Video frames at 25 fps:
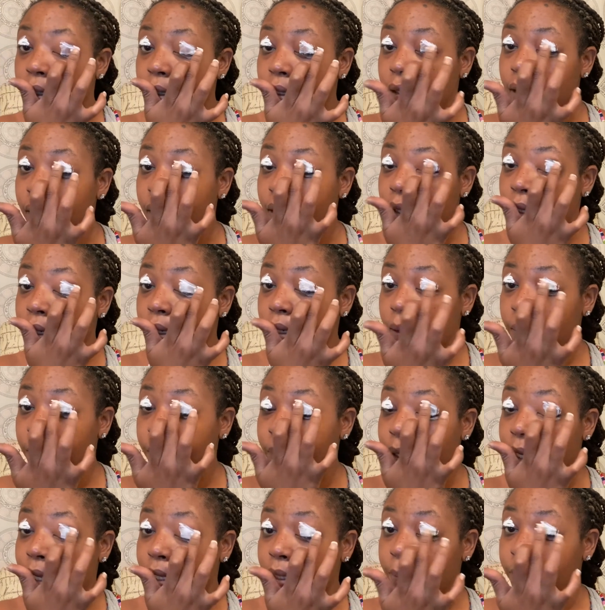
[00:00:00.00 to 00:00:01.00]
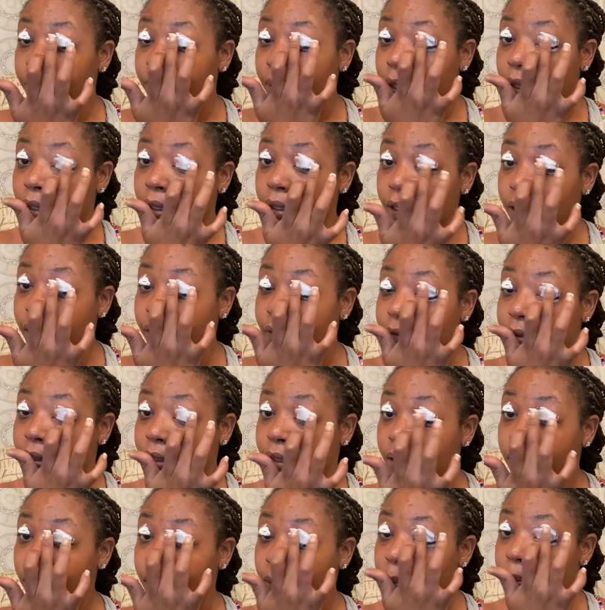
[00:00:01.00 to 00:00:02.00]
and then apply the product
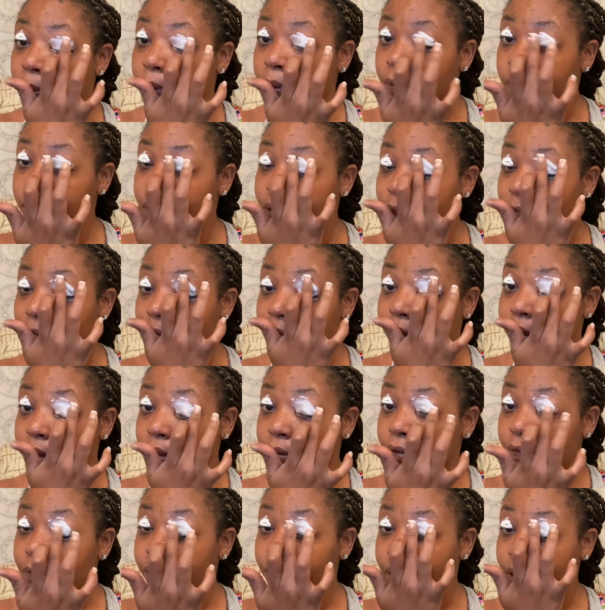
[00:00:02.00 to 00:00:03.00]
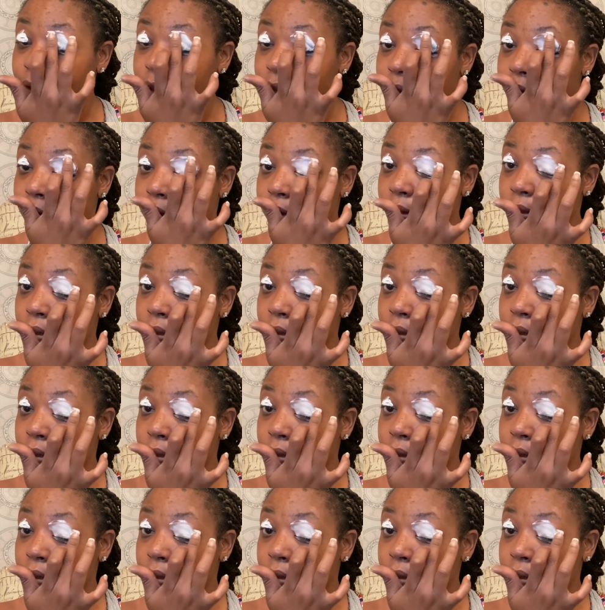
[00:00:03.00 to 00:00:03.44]
evenly on both sides of the face.